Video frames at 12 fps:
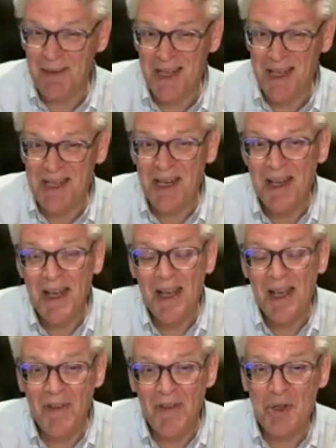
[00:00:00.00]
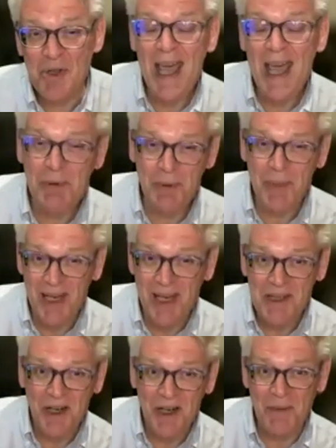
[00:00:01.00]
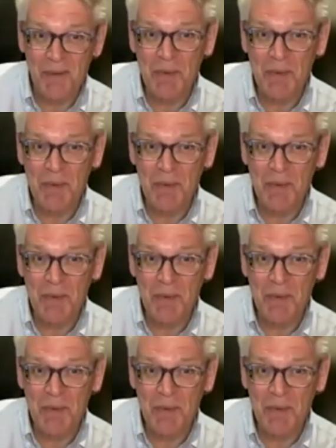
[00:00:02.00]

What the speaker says: At least venture capital backed startups,